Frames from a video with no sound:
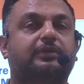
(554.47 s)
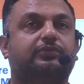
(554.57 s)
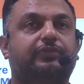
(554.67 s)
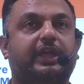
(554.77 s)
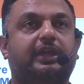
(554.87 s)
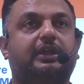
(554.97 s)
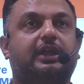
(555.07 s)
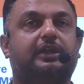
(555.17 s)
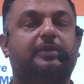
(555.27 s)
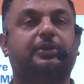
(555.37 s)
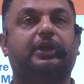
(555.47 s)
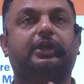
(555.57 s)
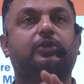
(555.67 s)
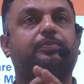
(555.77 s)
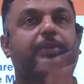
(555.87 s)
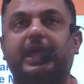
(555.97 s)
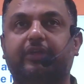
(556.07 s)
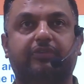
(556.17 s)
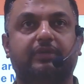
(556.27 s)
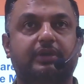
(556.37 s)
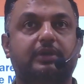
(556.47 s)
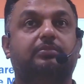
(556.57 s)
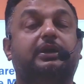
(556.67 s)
fair remunerative price.